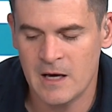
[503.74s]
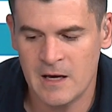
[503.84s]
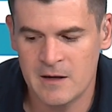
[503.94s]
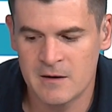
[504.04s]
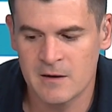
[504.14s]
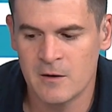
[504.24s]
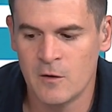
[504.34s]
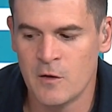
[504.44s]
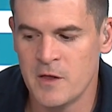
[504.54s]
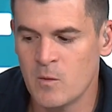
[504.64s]
And
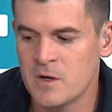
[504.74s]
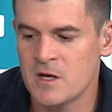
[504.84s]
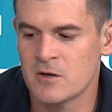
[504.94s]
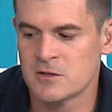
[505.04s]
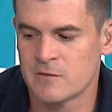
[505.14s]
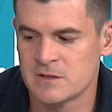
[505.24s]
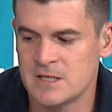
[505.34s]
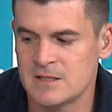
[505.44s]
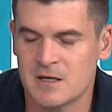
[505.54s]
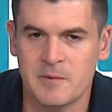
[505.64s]
then when he goes
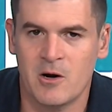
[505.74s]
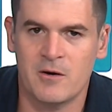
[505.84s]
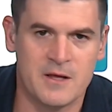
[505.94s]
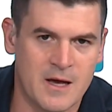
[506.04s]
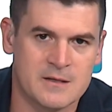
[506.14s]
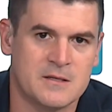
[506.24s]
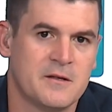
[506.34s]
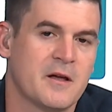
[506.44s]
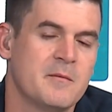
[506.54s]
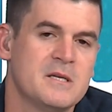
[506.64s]
overseas, is it going to be hard? Yes.
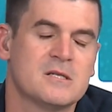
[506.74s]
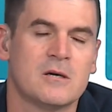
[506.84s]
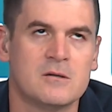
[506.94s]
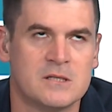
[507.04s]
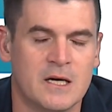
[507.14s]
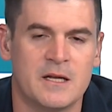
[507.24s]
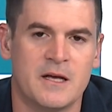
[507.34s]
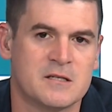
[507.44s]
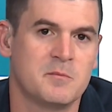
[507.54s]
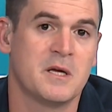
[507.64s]
Is it going to be so sad?
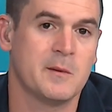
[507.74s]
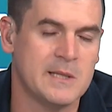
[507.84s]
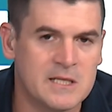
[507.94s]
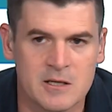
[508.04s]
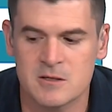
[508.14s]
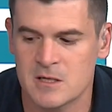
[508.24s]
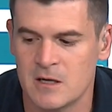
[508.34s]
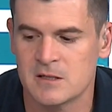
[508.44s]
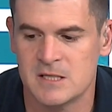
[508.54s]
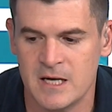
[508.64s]
Yes. Is going to be tears and
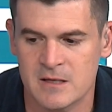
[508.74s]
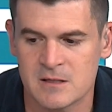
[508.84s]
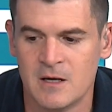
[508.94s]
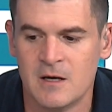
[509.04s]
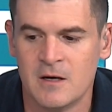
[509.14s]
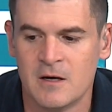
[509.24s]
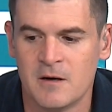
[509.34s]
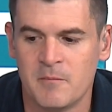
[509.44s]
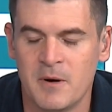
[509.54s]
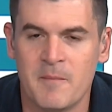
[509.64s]
hugs? Yes.
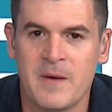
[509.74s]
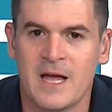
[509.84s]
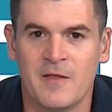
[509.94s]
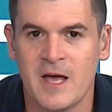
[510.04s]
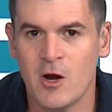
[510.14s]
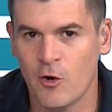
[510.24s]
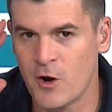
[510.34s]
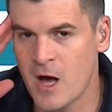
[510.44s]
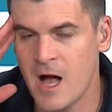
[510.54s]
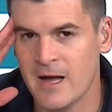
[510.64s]
But man, they are
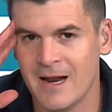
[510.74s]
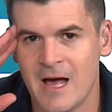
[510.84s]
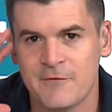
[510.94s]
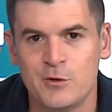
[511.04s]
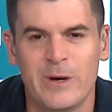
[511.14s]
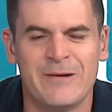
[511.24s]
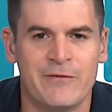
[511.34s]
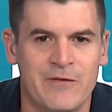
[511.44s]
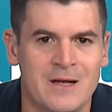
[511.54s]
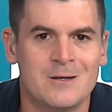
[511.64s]
not going to have to
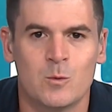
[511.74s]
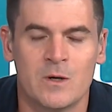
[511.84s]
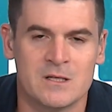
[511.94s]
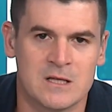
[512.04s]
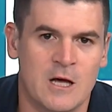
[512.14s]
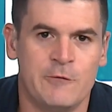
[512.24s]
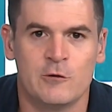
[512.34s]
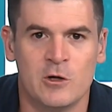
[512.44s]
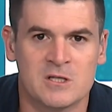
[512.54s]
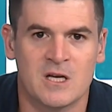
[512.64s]
invent what his
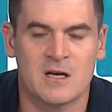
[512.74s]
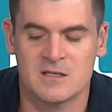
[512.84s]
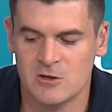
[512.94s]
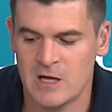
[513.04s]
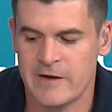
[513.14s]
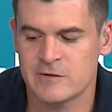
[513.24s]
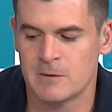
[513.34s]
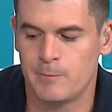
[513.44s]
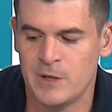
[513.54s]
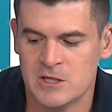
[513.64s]
life looks like because they'll have
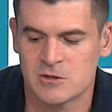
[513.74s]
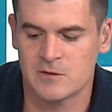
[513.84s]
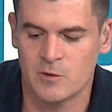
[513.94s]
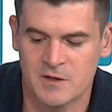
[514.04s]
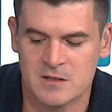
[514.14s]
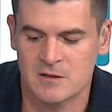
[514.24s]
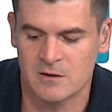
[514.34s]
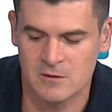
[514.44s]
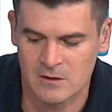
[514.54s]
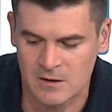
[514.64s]
some pictures of what that's
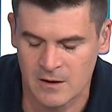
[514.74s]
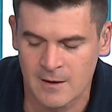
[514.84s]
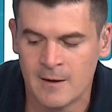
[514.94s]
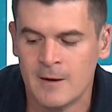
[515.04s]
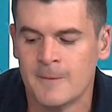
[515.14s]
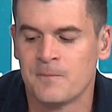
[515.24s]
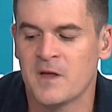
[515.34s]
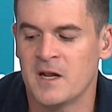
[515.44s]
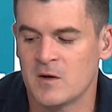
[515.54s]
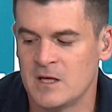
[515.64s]
going to look like
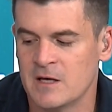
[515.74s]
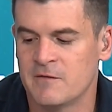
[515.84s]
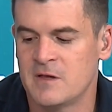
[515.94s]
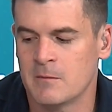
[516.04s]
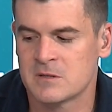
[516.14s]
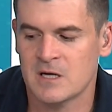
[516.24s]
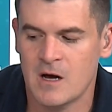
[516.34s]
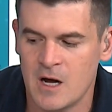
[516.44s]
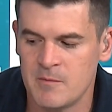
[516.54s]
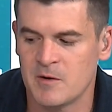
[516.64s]
and give them
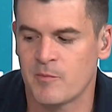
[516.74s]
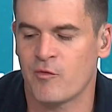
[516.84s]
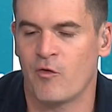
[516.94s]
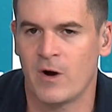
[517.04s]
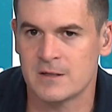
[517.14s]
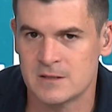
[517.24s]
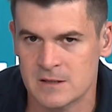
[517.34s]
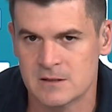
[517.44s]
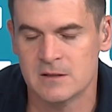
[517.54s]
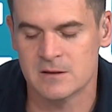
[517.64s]
time to
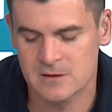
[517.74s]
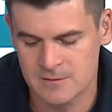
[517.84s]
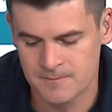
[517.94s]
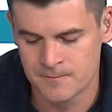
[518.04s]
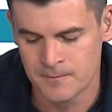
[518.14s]
process this.